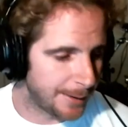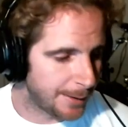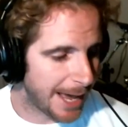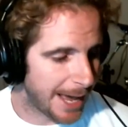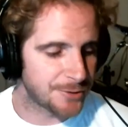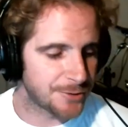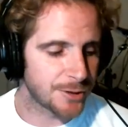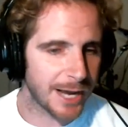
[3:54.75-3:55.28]

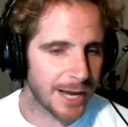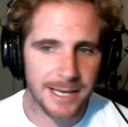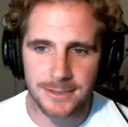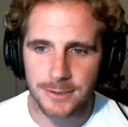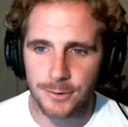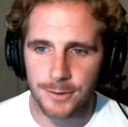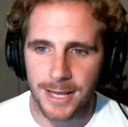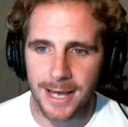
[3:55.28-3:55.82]
And as you
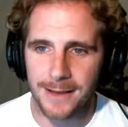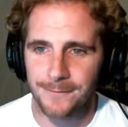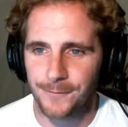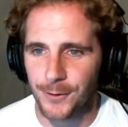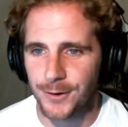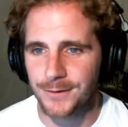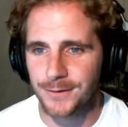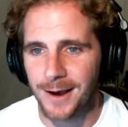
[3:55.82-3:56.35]
guys do
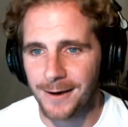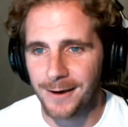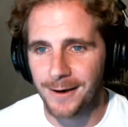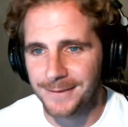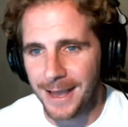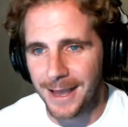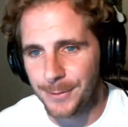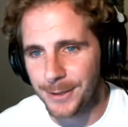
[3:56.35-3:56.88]
that, first
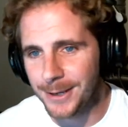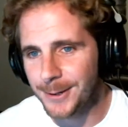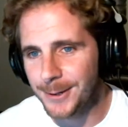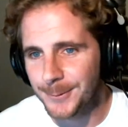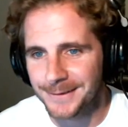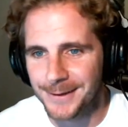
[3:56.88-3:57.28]
off, Debbie,